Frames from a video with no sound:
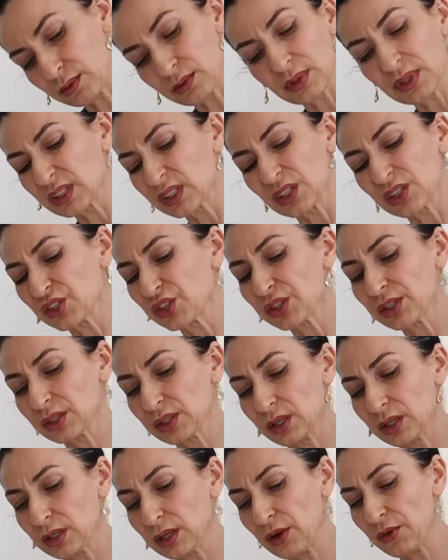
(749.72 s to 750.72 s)
This is just
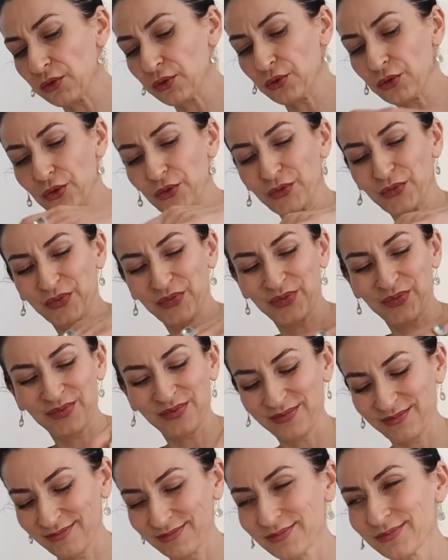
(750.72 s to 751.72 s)
enough.
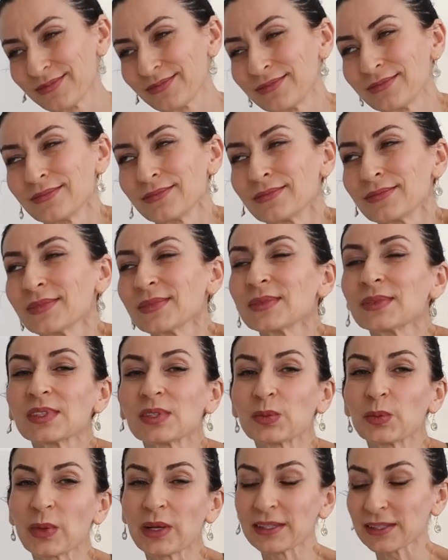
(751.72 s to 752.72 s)
It
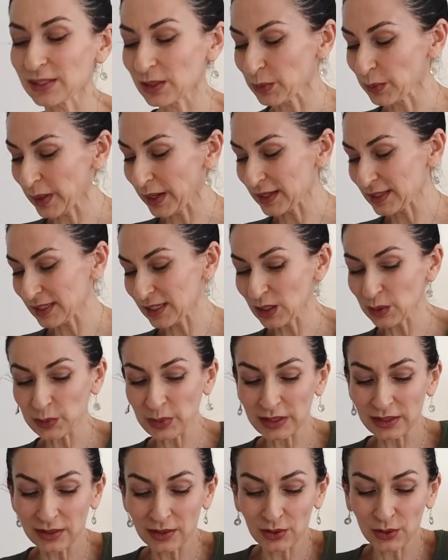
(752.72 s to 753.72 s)
smells amazing,
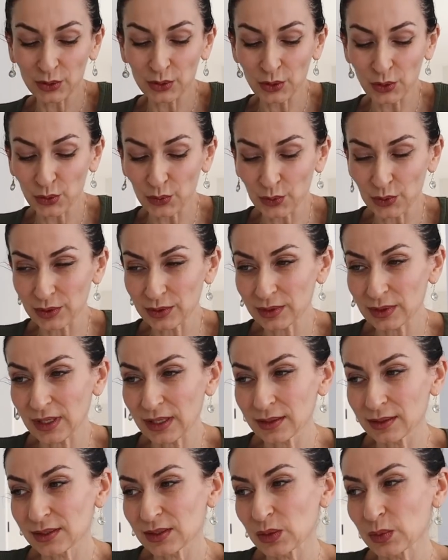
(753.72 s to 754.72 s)
but you don't want
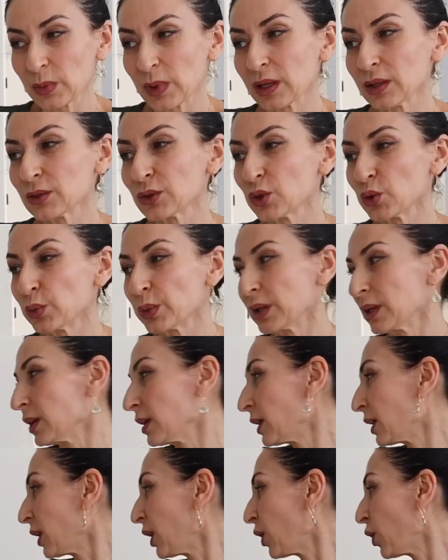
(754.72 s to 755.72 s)
that smell to be
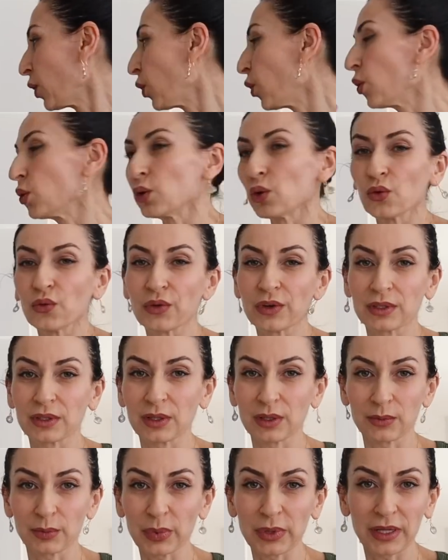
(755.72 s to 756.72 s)
all over
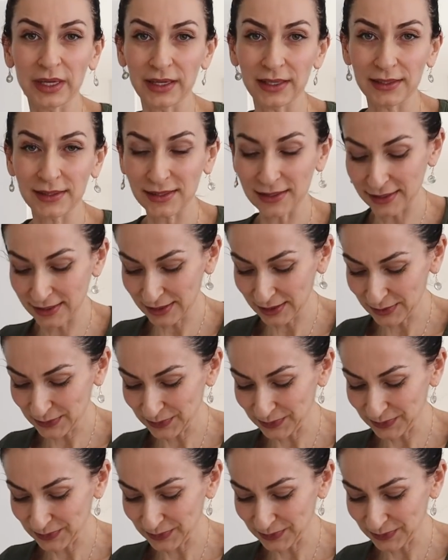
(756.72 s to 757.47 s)
the place.